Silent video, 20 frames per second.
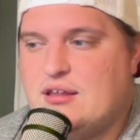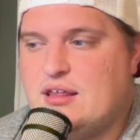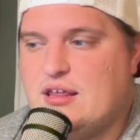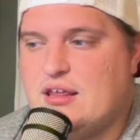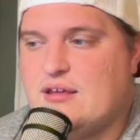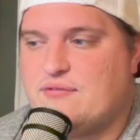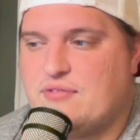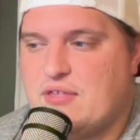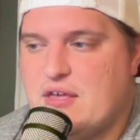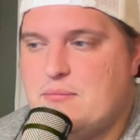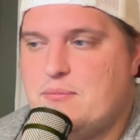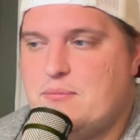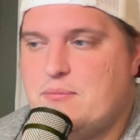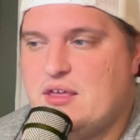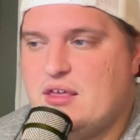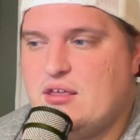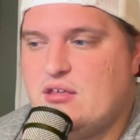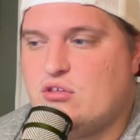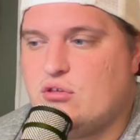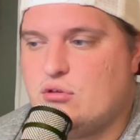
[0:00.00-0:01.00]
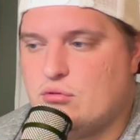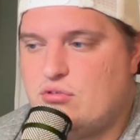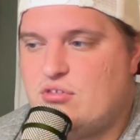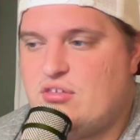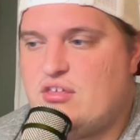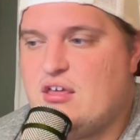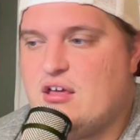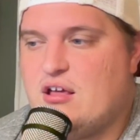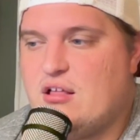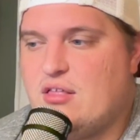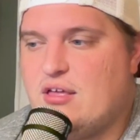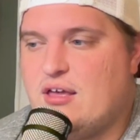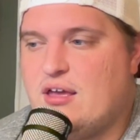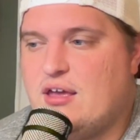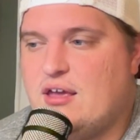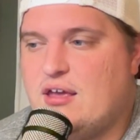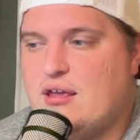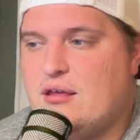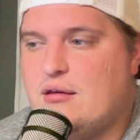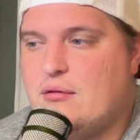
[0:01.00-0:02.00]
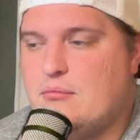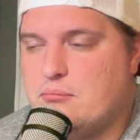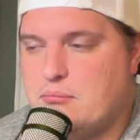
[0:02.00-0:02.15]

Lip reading: if they beat UCLA,